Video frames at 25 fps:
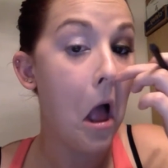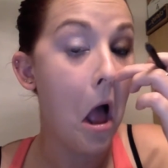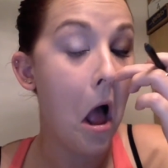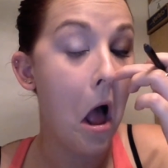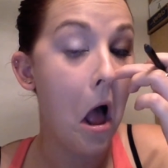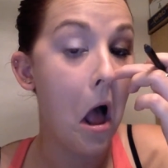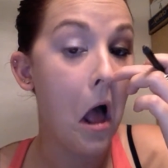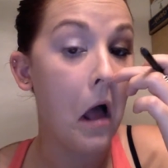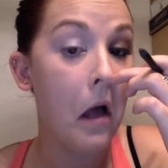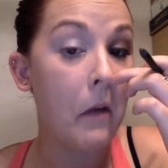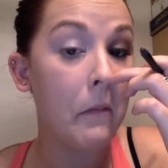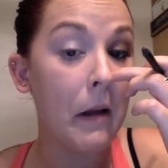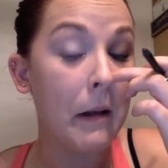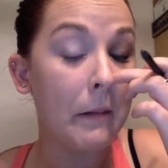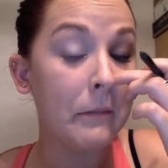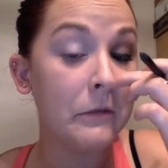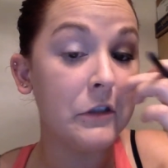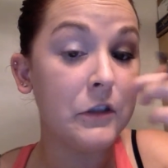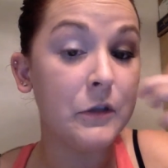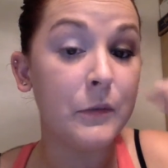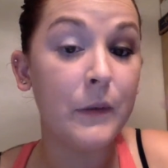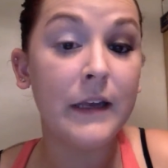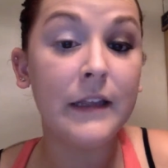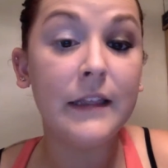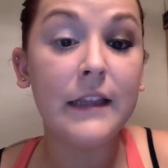I'm
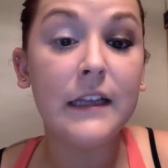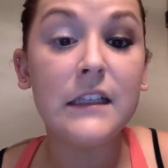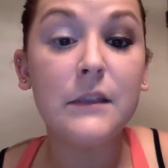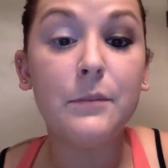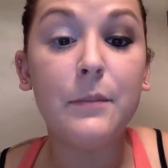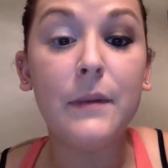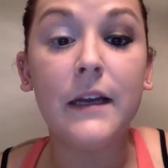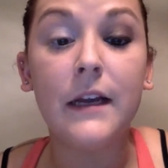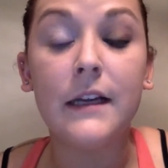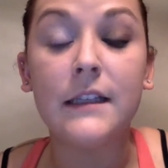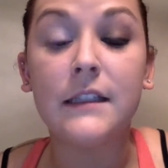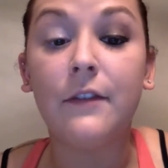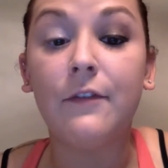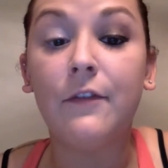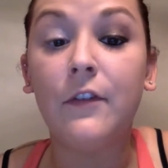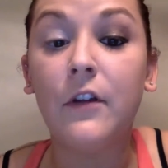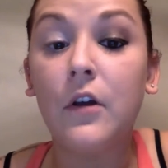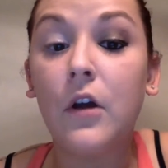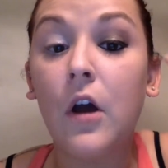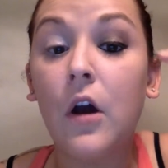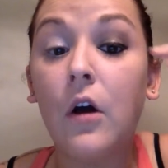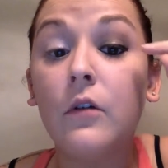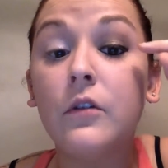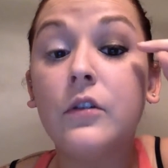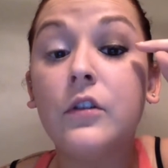doing this because if you
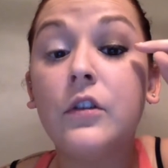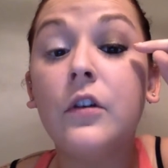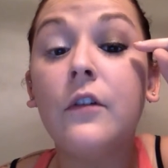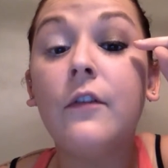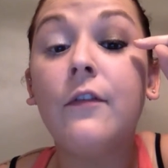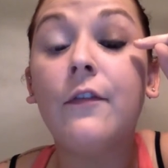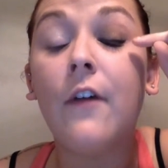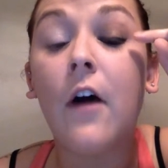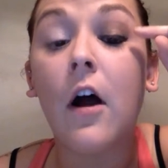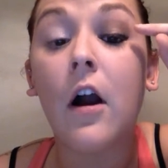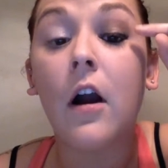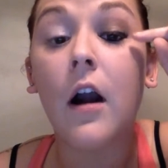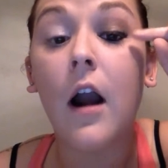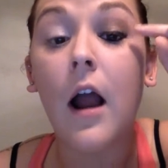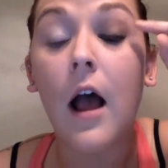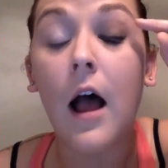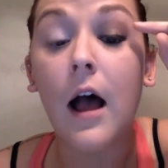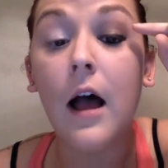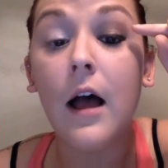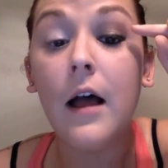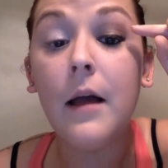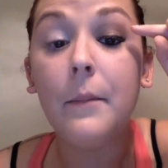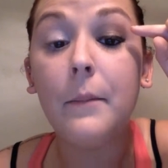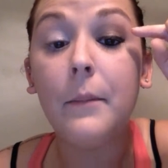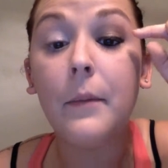go too far
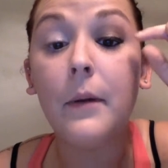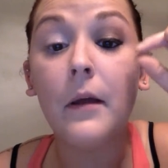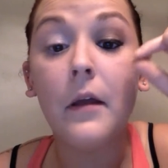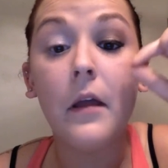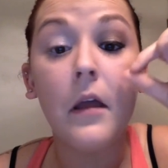up,